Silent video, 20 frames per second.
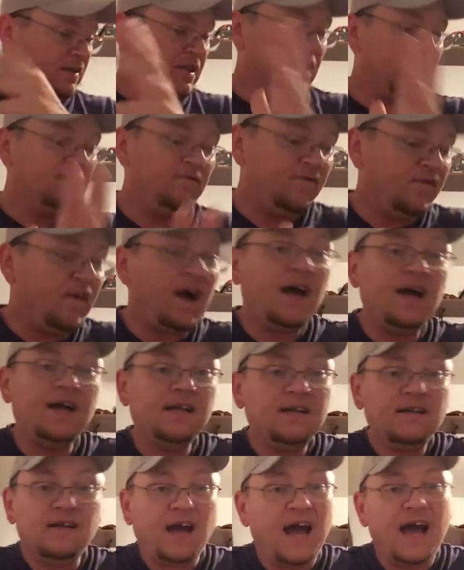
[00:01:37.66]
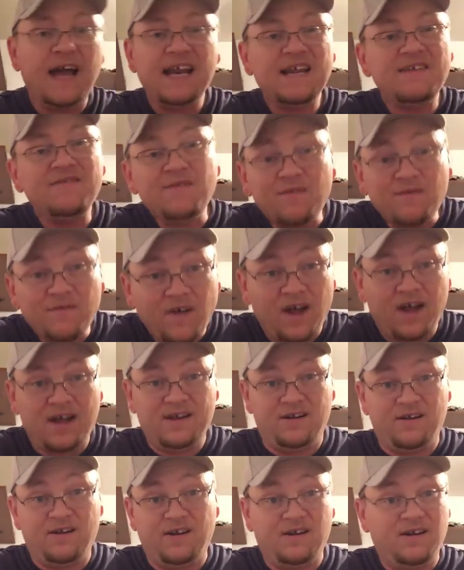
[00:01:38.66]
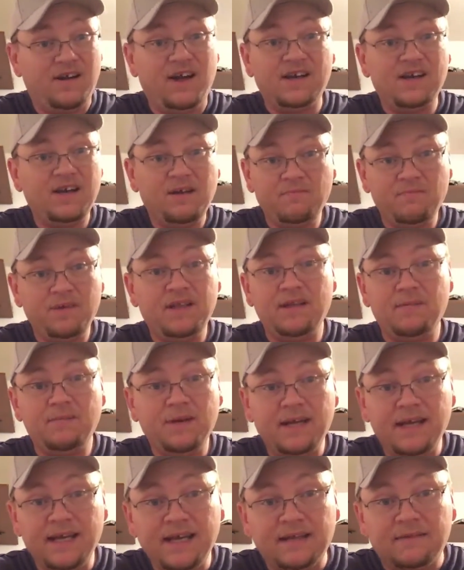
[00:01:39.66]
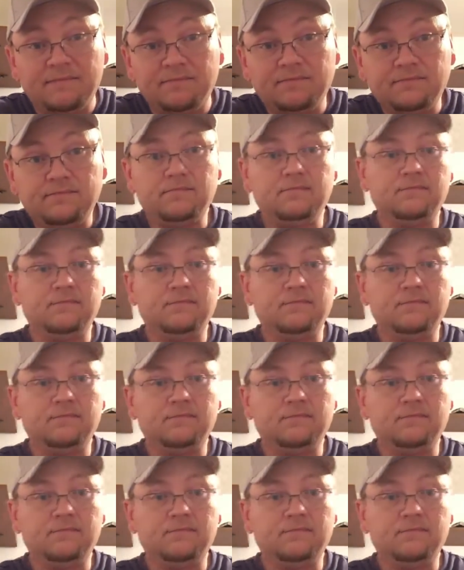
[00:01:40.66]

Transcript: didn't even find a dump bin that been hit.